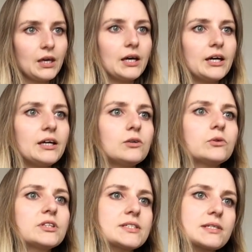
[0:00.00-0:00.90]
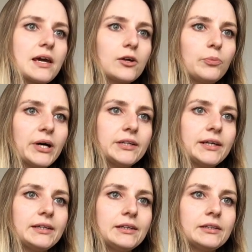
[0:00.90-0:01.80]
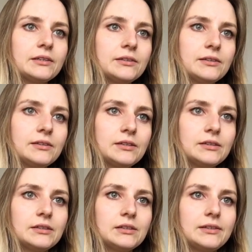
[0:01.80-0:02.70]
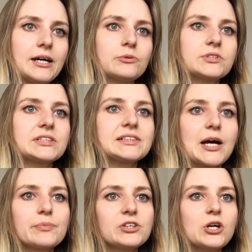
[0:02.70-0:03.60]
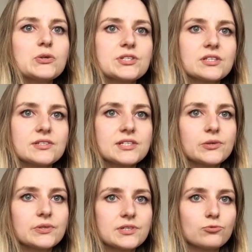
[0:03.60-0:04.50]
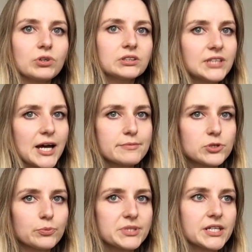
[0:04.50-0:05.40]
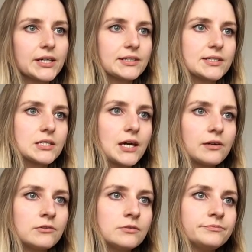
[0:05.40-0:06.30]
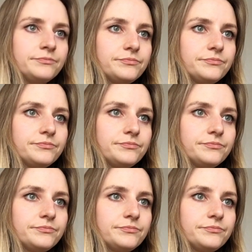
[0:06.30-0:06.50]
Or the scale button here, that will snap the notes in the sequence in real time to a particular scale.